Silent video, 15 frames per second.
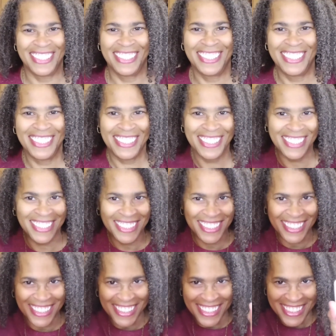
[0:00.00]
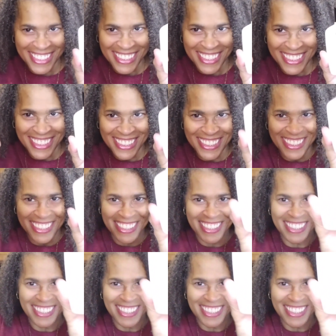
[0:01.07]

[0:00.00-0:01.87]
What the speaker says: Nothing is said.